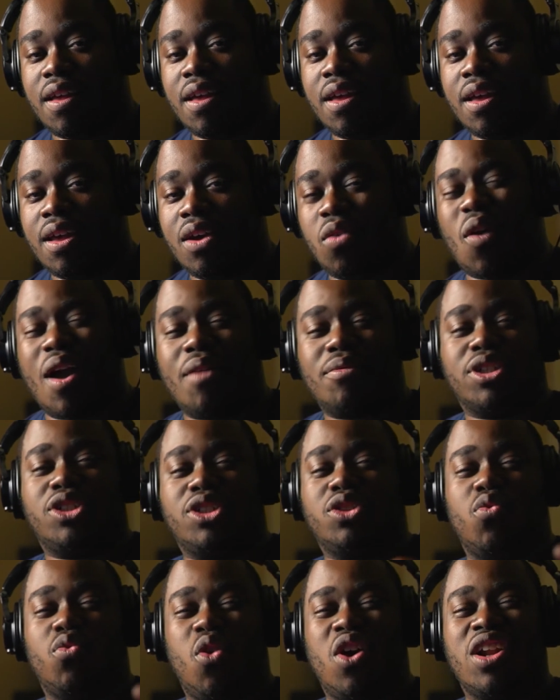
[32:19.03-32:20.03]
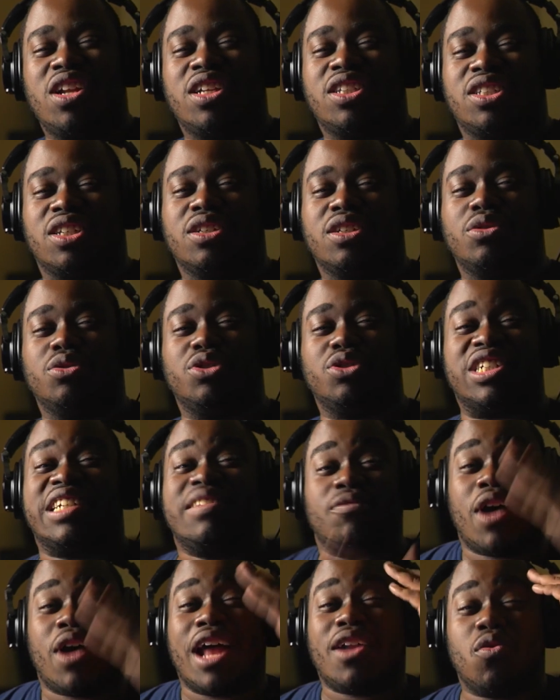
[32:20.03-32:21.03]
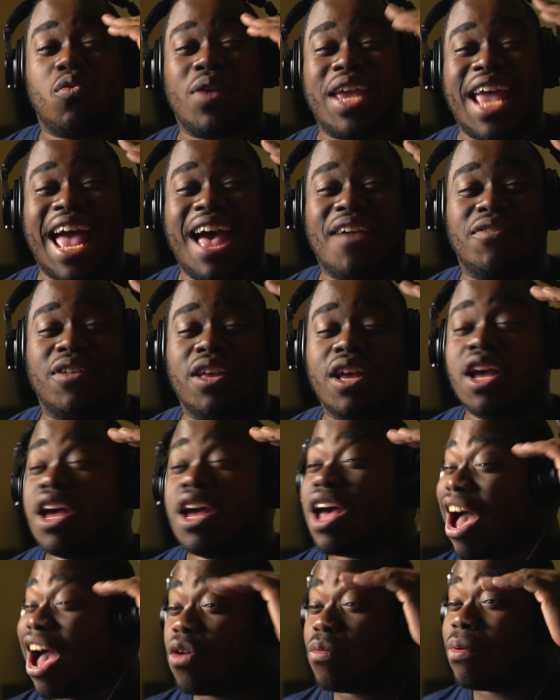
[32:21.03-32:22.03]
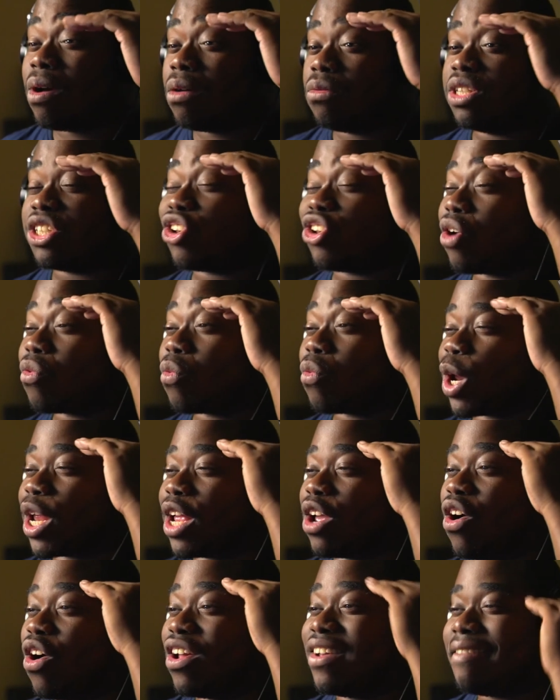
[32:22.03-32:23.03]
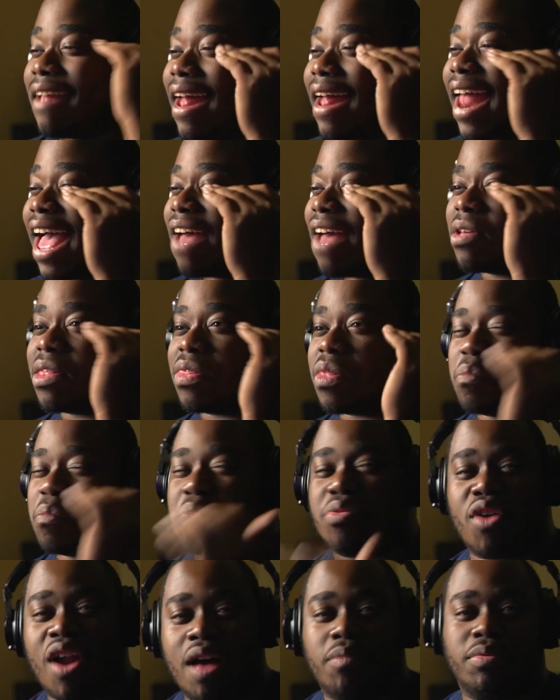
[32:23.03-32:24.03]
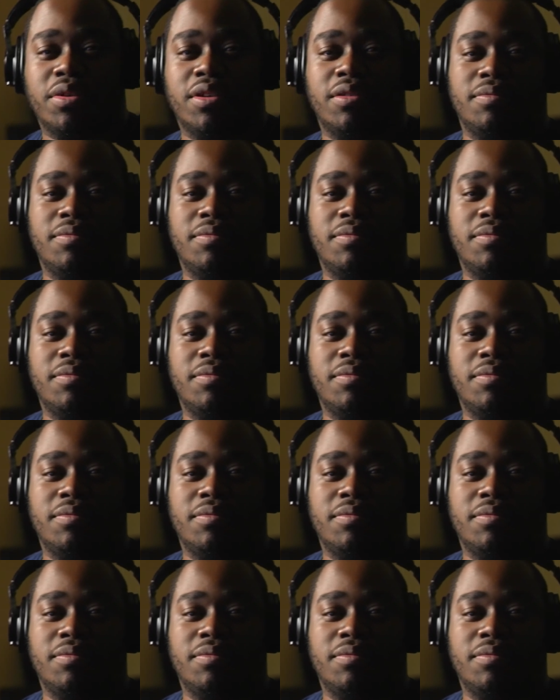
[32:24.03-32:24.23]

Why would you want a solution? Why don't we have, how about we start working on not having the problem?